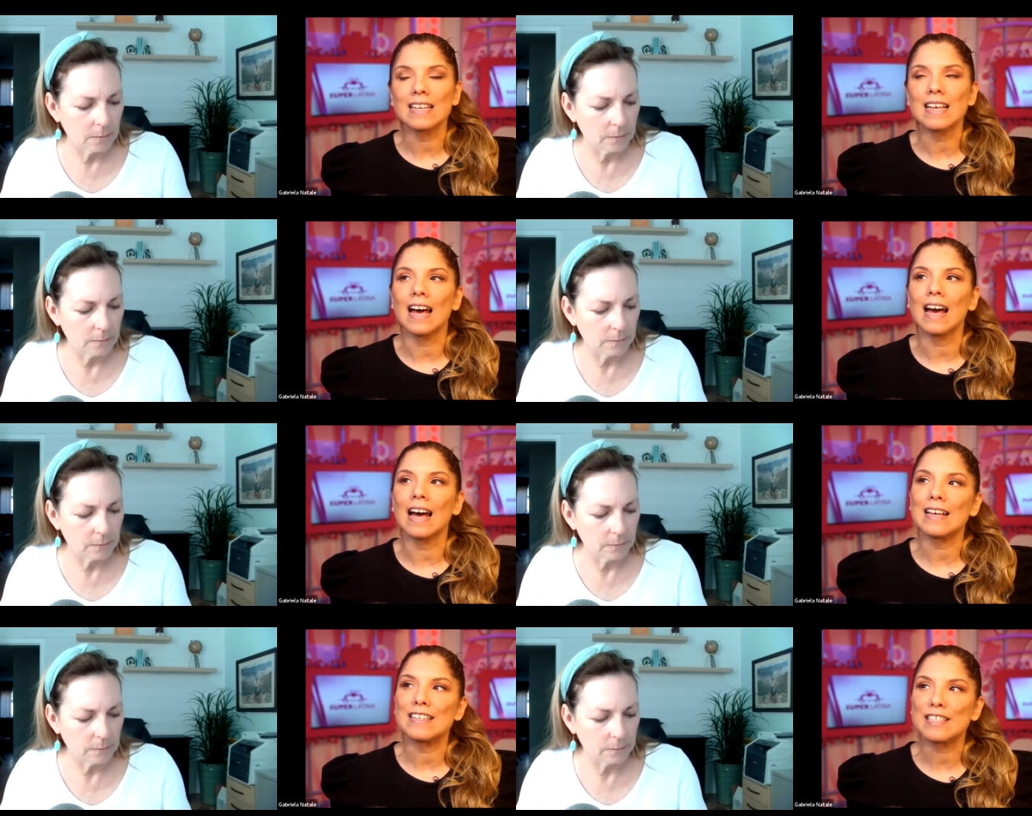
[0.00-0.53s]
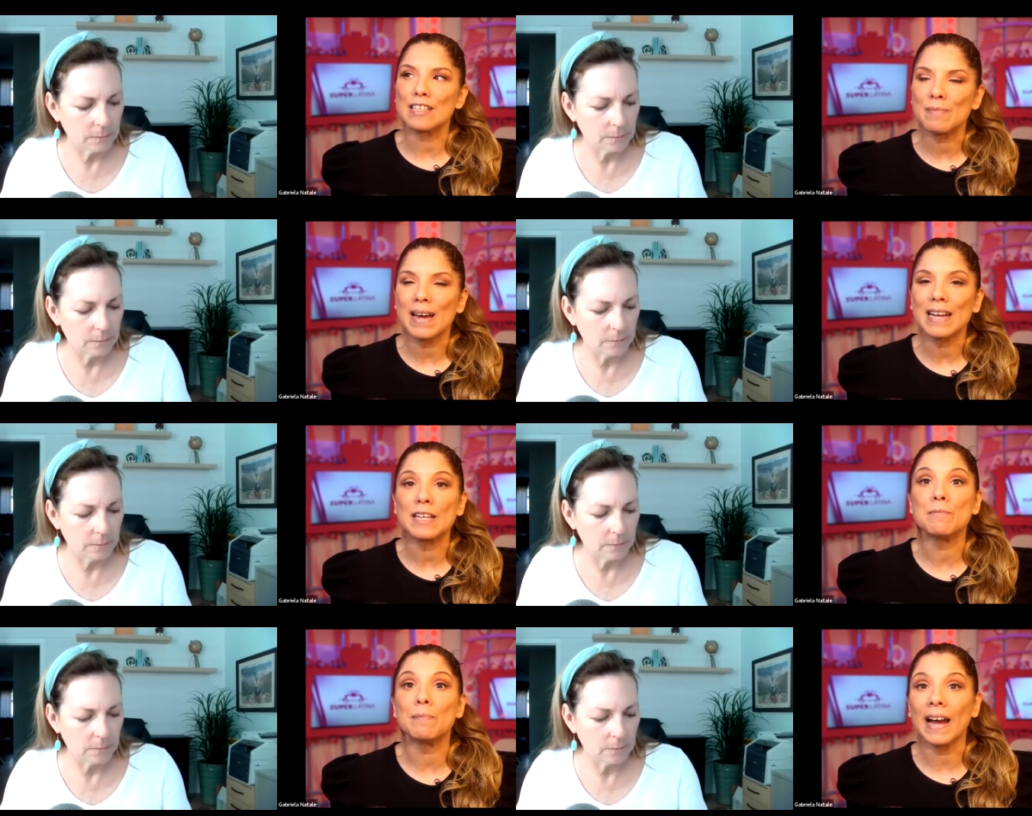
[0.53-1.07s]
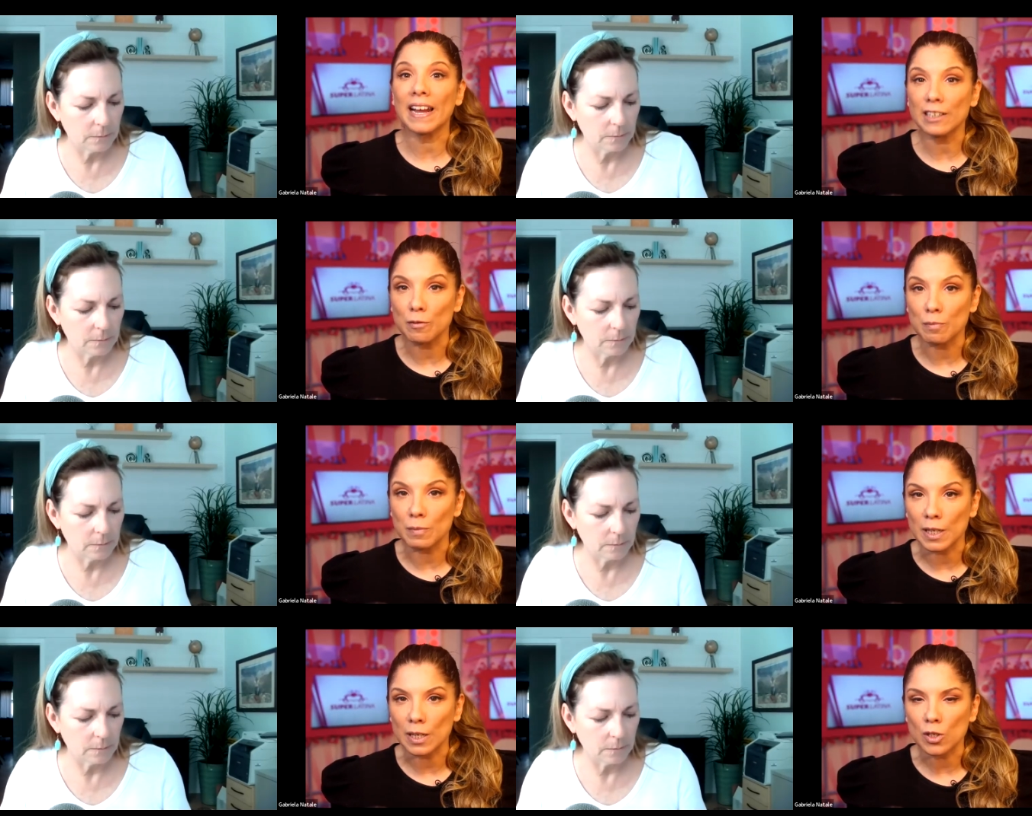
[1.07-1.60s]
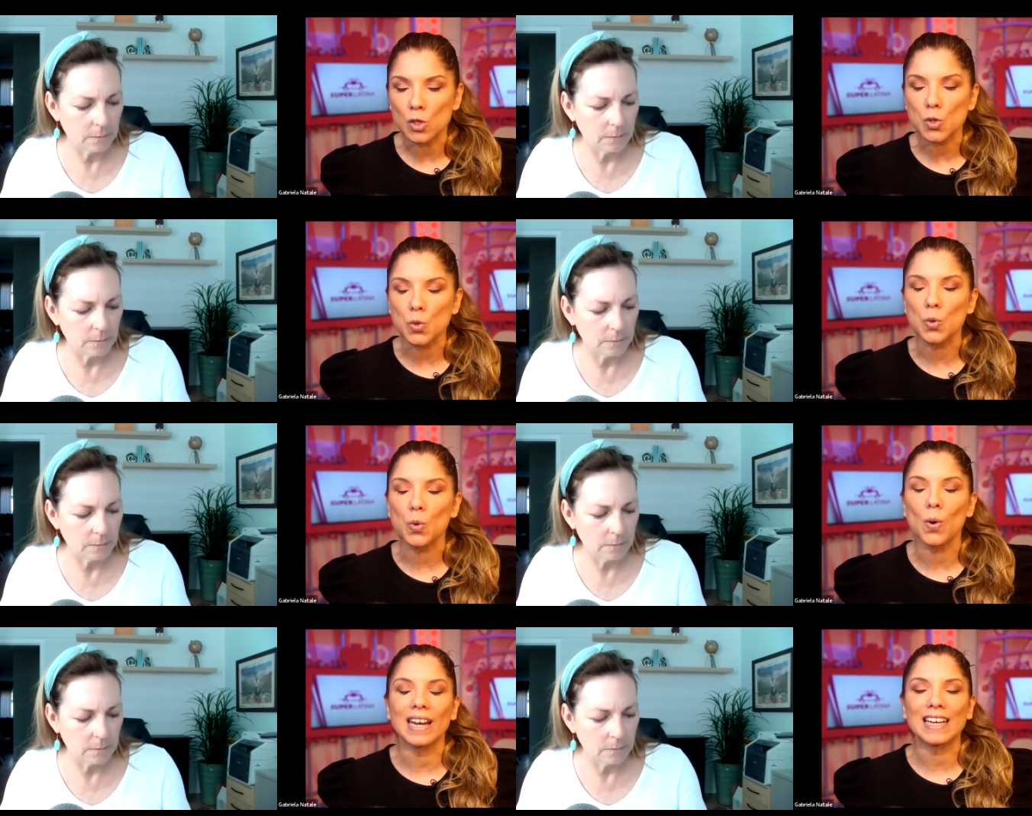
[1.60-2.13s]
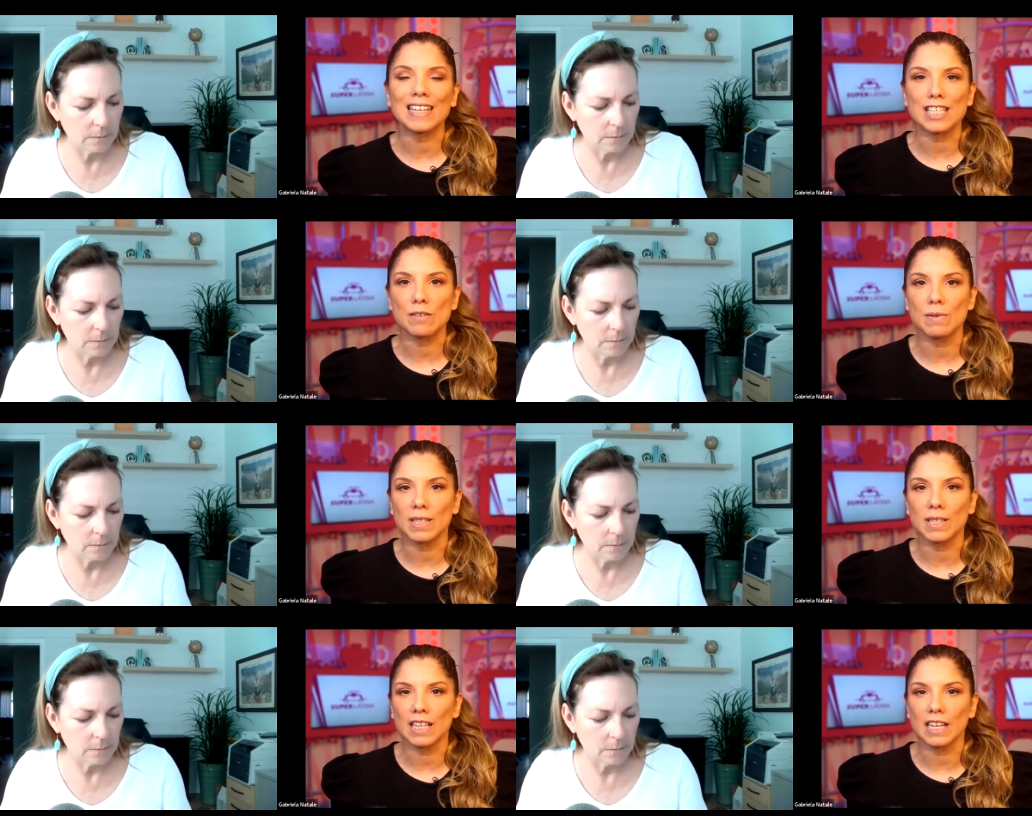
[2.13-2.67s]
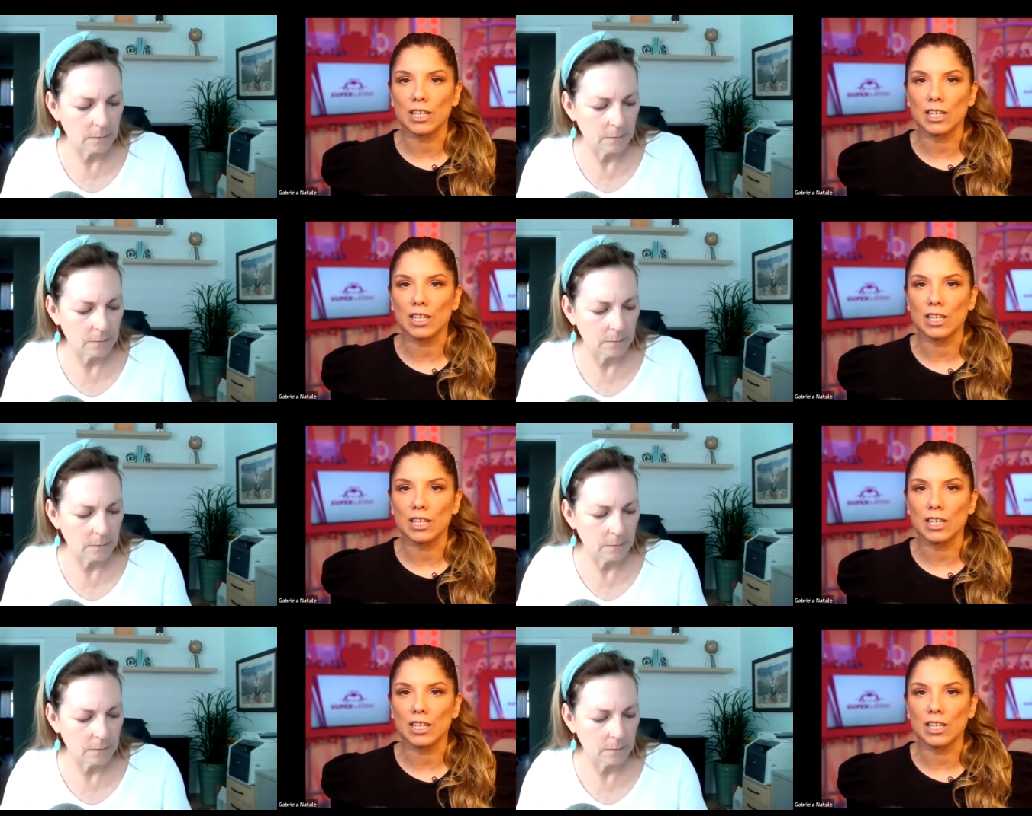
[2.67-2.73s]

Speaker 1: uh, somebody invited me to an activity that